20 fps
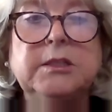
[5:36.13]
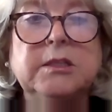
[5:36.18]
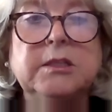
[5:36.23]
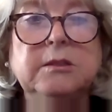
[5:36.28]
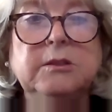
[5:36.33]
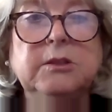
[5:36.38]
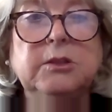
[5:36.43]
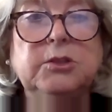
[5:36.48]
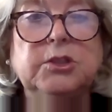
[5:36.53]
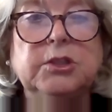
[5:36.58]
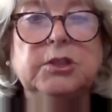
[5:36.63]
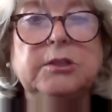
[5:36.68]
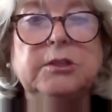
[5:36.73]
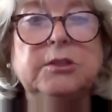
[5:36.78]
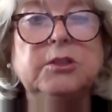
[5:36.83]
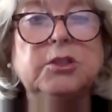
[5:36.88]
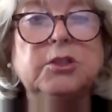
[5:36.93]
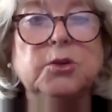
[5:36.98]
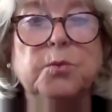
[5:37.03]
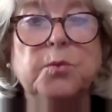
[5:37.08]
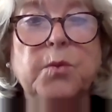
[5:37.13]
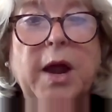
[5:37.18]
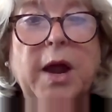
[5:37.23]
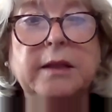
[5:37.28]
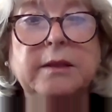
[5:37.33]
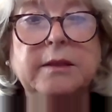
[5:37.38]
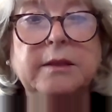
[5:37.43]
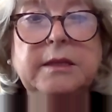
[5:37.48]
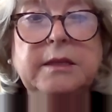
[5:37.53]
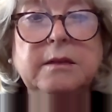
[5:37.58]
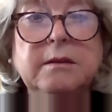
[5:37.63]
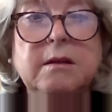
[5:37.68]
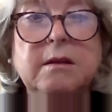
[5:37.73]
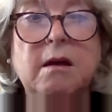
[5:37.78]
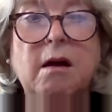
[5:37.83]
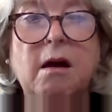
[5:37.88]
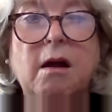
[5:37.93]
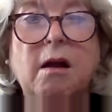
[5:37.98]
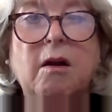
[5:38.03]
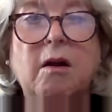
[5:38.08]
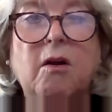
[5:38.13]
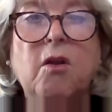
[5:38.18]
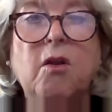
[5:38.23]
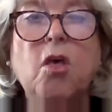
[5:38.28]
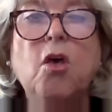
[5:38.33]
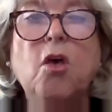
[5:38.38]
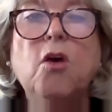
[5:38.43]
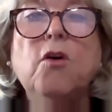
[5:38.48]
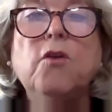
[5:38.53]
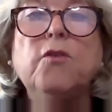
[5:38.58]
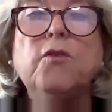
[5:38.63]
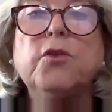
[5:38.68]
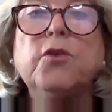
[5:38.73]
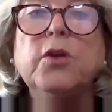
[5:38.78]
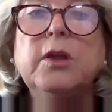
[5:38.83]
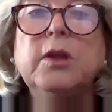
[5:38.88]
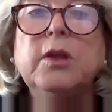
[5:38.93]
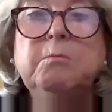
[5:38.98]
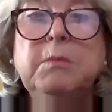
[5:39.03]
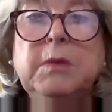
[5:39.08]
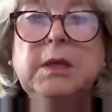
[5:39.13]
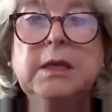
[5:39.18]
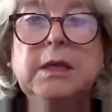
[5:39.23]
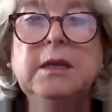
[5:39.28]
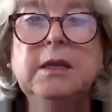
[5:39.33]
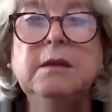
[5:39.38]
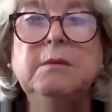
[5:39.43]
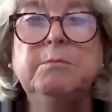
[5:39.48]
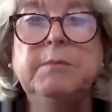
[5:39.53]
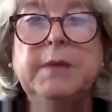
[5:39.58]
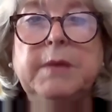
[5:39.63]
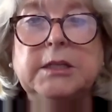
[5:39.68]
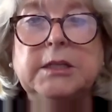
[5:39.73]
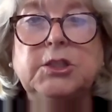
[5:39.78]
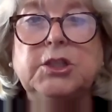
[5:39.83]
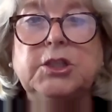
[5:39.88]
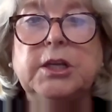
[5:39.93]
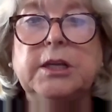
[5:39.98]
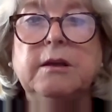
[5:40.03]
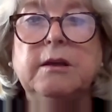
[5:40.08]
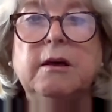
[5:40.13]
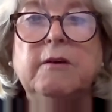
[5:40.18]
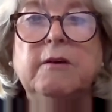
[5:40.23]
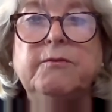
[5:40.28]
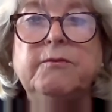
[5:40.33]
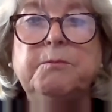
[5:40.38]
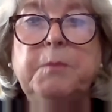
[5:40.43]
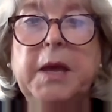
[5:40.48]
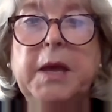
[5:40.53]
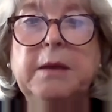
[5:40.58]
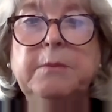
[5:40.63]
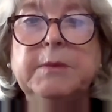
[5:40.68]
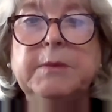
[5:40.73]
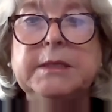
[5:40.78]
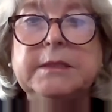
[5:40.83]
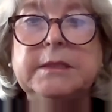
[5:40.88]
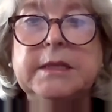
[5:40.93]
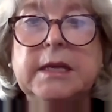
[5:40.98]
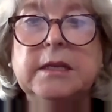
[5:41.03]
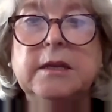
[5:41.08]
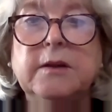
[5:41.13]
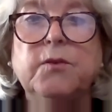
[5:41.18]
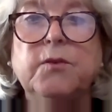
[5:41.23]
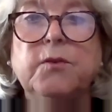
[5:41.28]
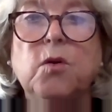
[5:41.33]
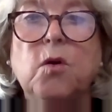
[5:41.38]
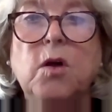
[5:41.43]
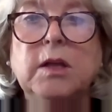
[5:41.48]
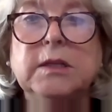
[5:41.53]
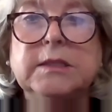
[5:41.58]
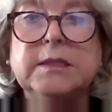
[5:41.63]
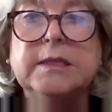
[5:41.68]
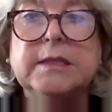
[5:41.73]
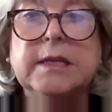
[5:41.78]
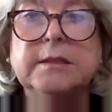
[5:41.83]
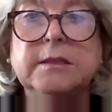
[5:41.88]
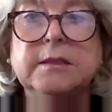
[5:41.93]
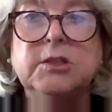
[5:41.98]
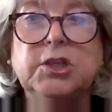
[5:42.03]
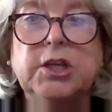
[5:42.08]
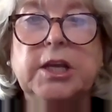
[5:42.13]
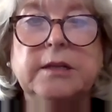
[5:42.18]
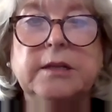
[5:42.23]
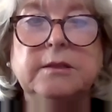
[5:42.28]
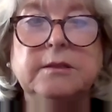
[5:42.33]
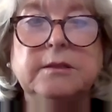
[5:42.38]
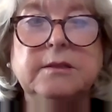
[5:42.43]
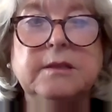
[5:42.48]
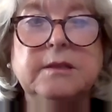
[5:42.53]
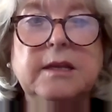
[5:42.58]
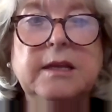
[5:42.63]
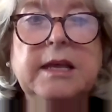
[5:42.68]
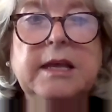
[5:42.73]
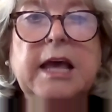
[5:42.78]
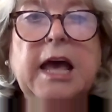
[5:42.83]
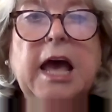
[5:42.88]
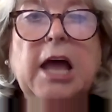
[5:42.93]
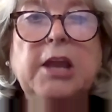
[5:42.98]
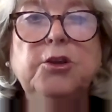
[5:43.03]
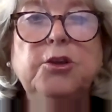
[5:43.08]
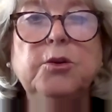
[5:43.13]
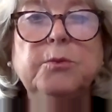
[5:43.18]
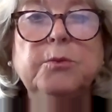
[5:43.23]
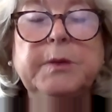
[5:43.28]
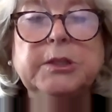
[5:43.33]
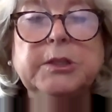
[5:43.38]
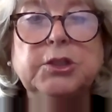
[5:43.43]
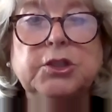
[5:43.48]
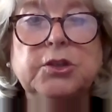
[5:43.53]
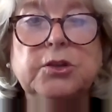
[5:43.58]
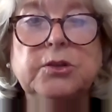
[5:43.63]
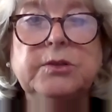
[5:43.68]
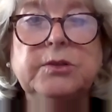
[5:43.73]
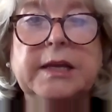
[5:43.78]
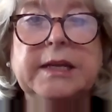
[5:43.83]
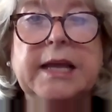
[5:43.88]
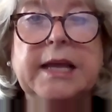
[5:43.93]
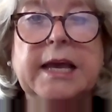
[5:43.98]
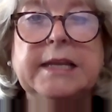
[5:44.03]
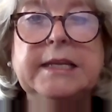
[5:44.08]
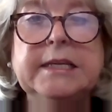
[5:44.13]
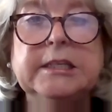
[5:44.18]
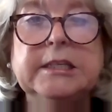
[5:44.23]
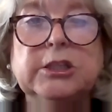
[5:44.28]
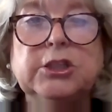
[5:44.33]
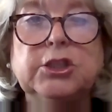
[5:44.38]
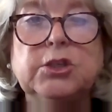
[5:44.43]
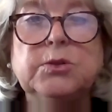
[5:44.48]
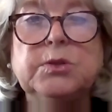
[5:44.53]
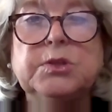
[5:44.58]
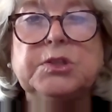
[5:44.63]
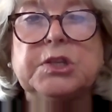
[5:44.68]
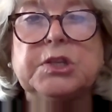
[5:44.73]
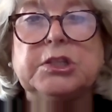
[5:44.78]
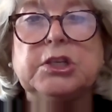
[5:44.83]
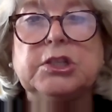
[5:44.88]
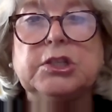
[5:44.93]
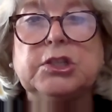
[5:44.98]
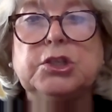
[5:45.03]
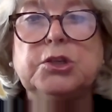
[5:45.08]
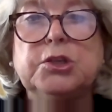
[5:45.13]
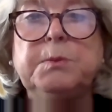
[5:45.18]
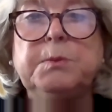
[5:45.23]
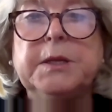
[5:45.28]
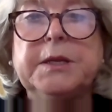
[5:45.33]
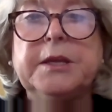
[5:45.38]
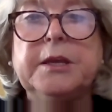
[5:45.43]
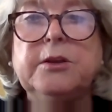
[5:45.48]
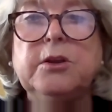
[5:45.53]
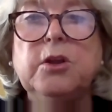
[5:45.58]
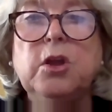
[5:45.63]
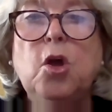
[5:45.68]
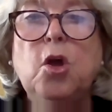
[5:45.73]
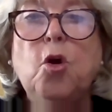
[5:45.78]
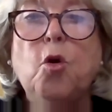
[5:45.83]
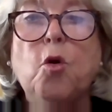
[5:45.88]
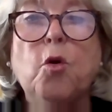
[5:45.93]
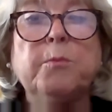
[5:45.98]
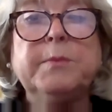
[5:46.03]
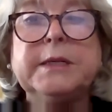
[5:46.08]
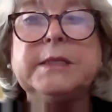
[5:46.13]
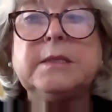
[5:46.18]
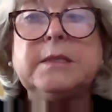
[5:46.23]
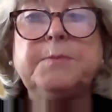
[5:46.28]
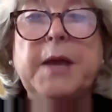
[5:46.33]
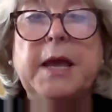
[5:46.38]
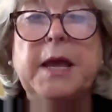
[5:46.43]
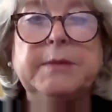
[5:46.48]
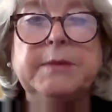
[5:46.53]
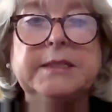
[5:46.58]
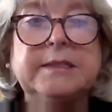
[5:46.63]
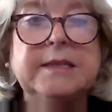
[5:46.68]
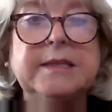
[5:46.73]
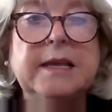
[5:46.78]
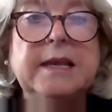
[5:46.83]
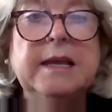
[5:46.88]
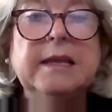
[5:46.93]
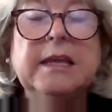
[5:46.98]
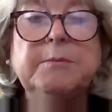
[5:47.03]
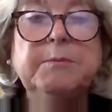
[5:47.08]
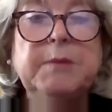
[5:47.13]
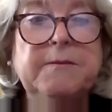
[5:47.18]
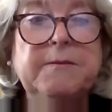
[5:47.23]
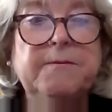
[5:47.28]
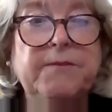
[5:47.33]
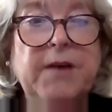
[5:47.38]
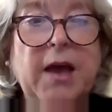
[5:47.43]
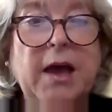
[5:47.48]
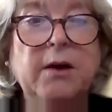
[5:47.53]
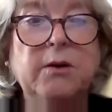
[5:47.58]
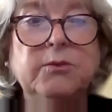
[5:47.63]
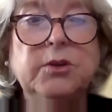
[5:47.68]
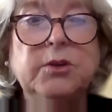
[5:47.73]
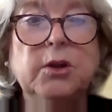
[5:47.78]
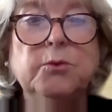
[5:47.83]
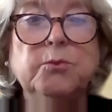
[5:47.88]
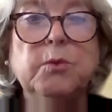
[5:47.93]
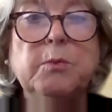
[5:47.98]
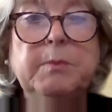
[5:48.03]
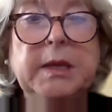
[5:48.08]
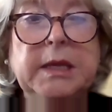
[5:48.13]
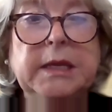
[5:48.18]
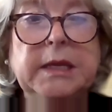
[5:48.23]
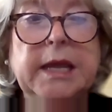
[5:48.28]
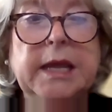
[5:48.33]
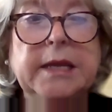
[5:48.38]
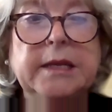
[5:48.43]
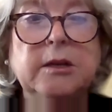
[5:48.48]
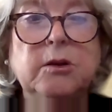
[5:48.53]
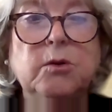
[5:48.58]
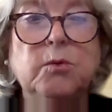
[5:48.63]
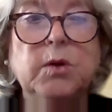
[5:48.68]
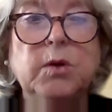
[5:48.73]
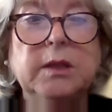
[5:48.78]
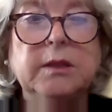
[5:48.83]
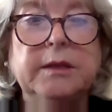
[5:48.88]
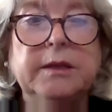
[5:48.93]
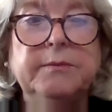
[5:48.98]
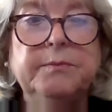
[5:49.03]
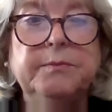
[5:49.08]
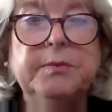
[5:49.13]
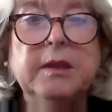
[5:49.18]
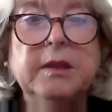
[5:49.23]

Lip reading: solution directly in CAR for immediate matching of payment data for all sales channels. And you can be assured that any issues such as duplicate or missed payments can be found and remediated quickly.